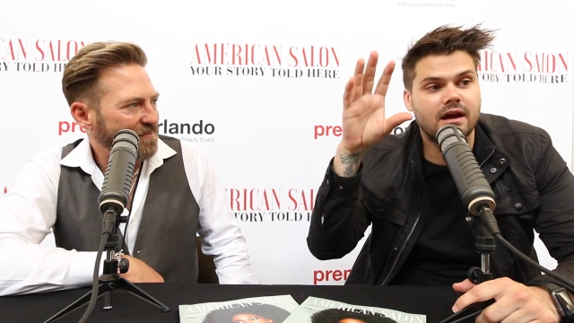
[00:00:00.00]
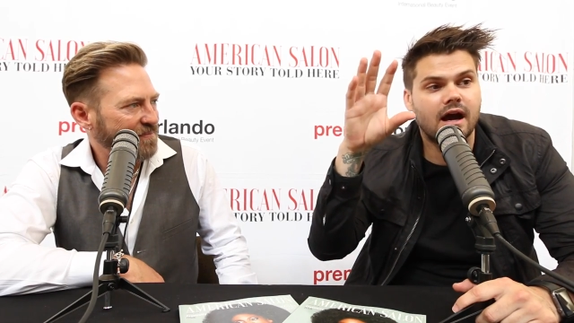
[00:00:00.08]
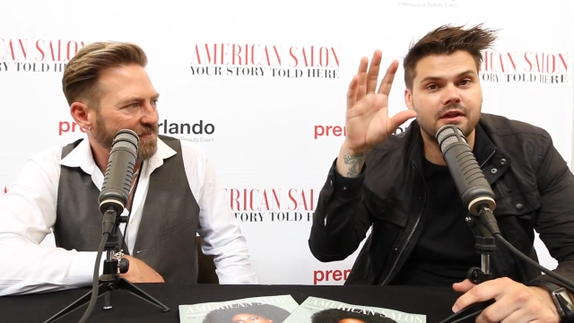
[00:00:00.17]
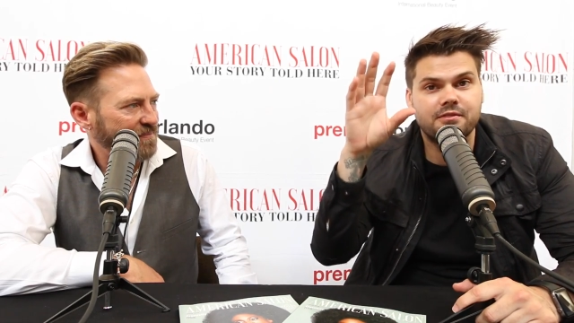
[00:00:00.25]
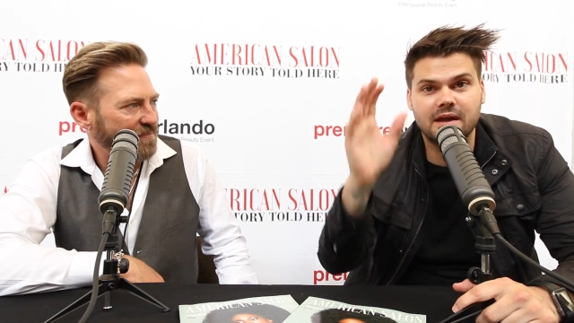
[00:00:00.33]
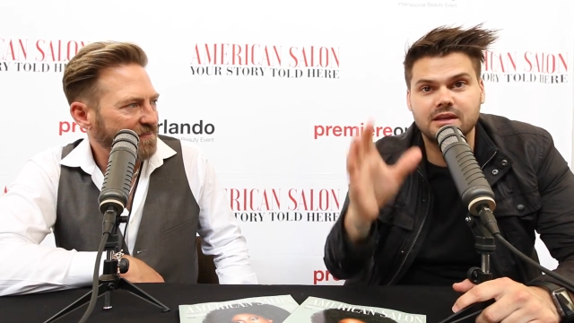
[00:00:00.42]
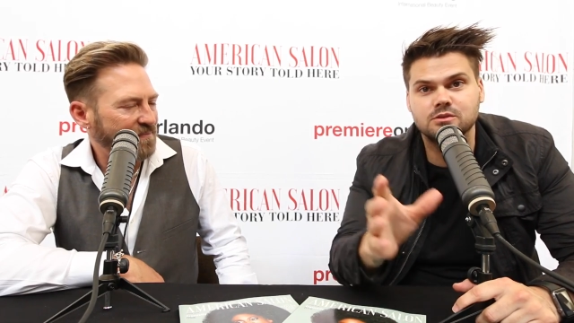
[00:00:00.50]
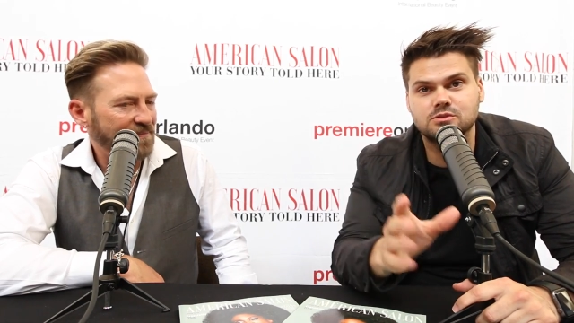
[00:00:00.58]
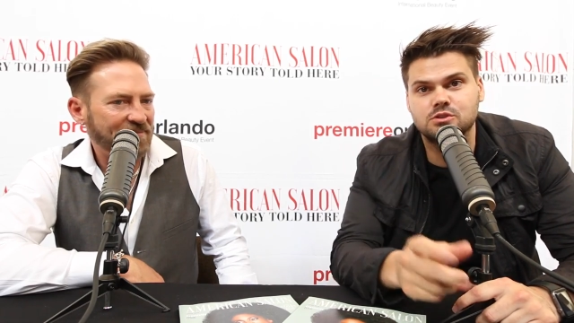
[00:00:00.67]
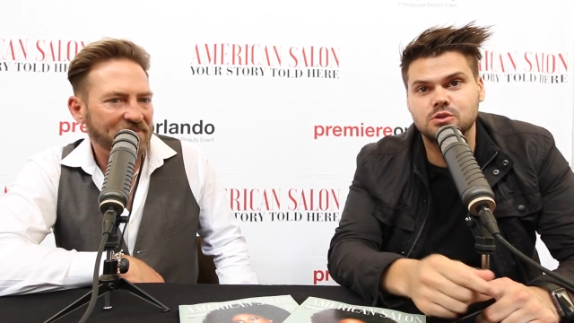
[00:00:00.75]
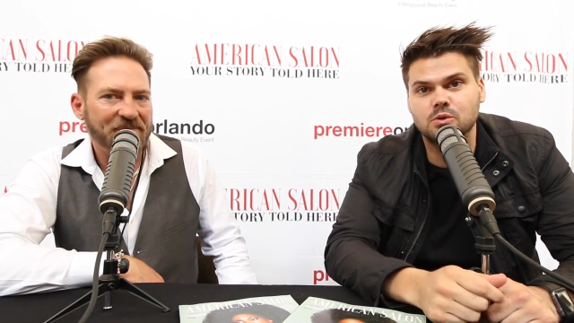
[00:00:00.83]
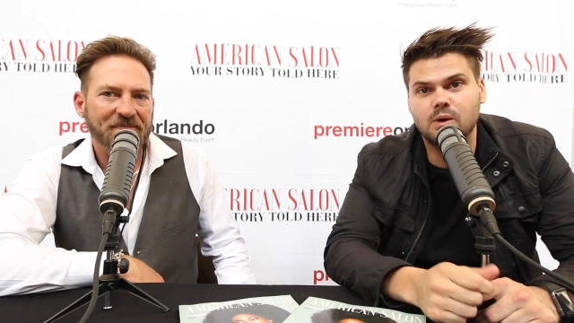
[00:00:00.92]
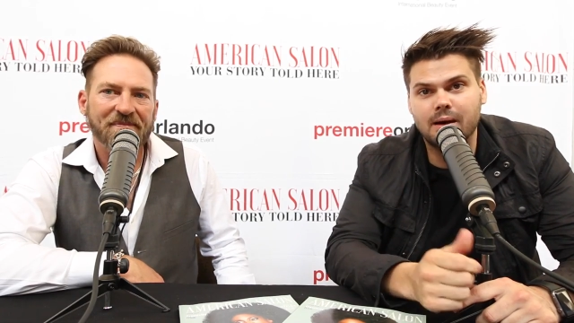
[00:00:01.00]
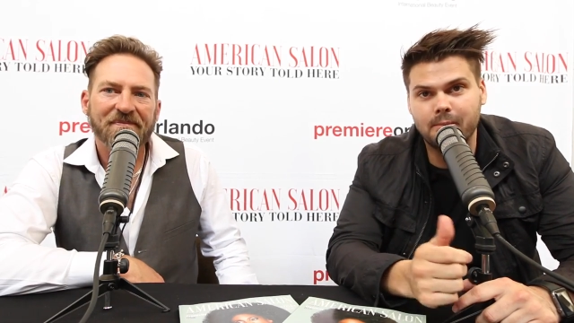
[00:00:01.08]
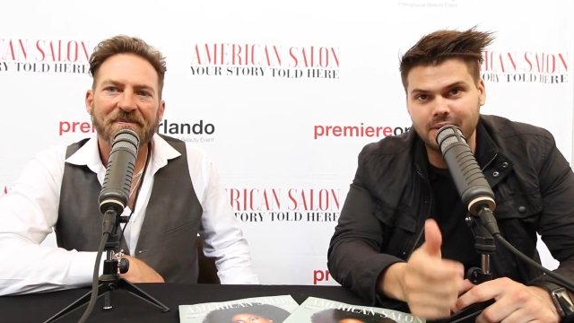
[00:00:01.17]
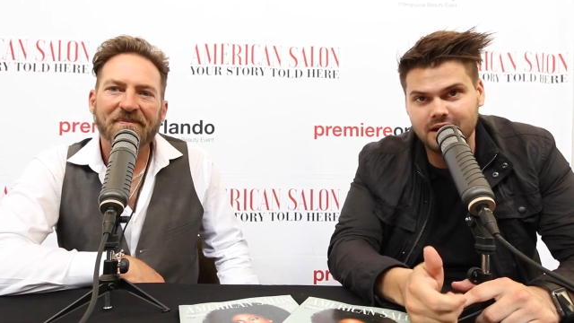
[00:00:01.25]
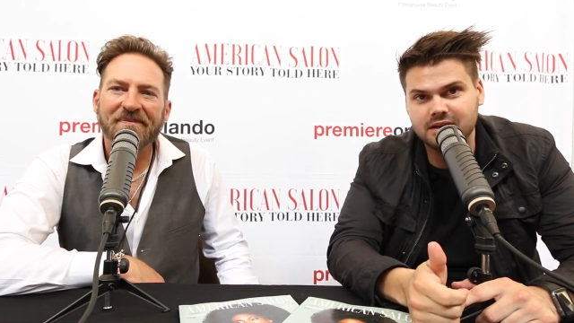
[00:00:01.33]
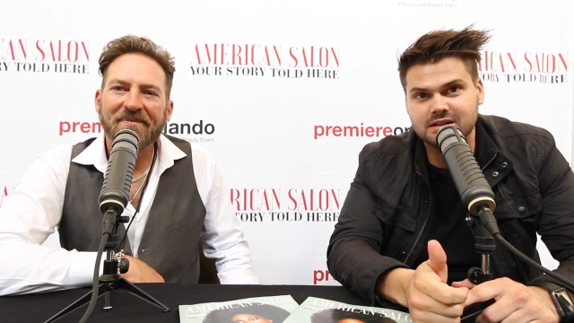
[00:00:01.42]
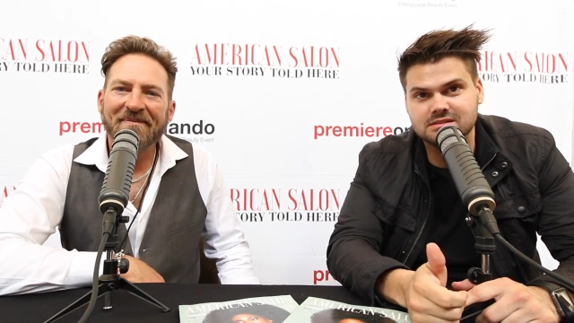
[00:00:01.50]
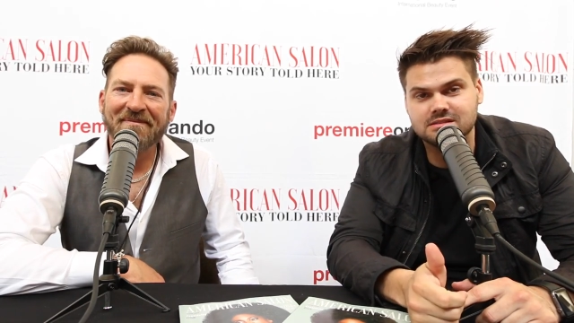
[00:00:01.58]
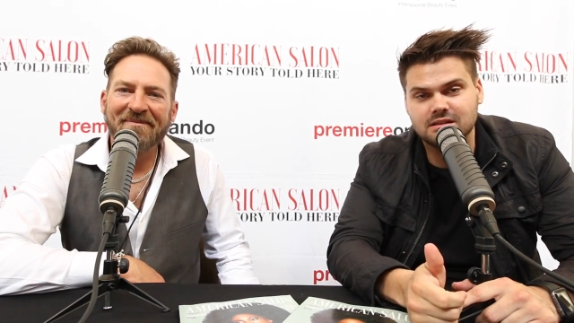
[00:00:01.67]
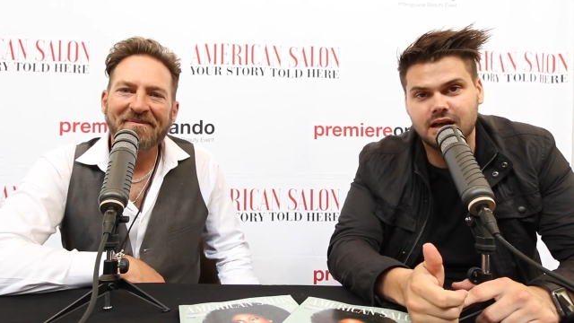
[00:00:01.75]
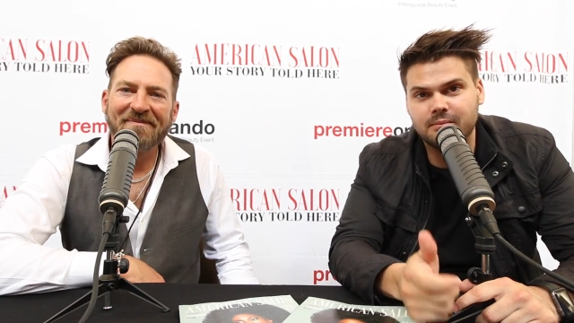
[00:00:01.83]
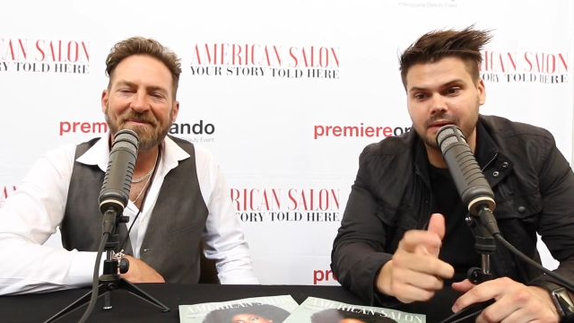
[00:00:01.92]
Speaker 1: uh, thank you to American
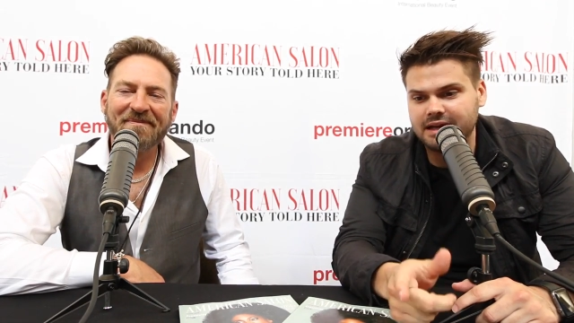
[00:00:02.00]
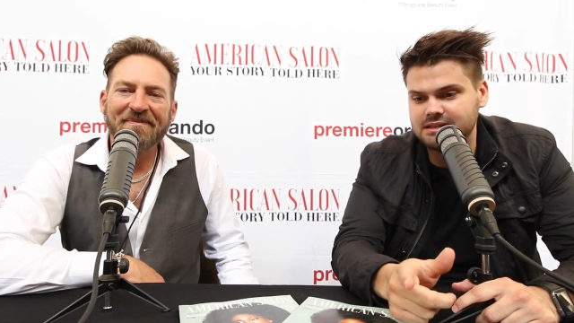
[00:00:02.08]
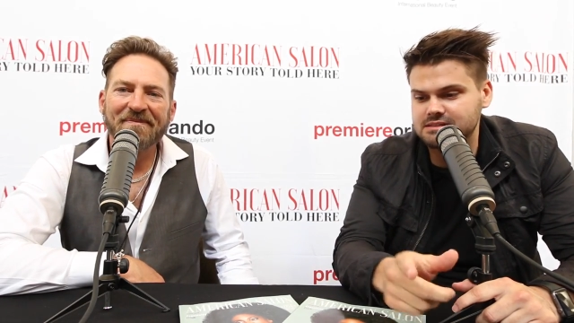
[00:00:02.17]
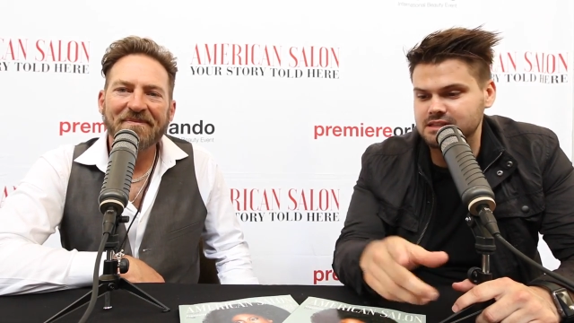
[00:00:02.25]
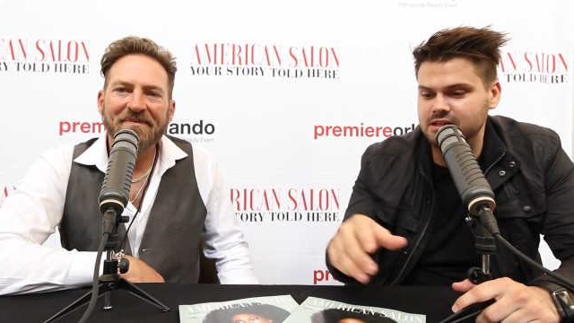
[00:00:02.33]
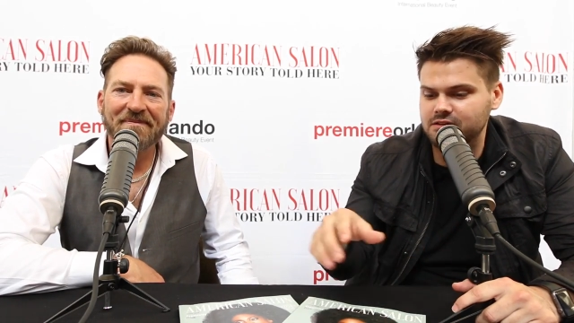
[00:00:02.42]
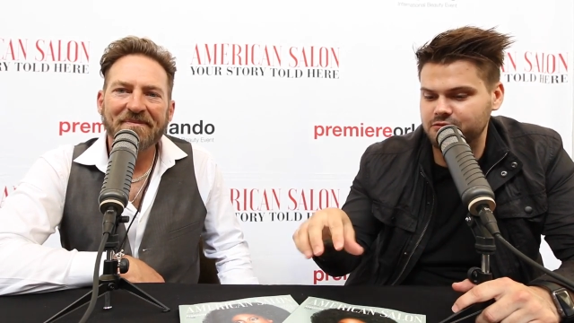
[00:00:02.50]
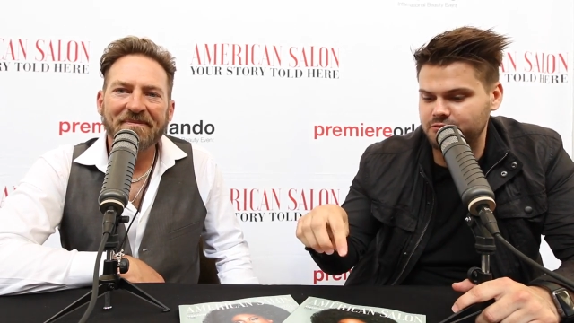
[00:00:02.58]
Salon Magazine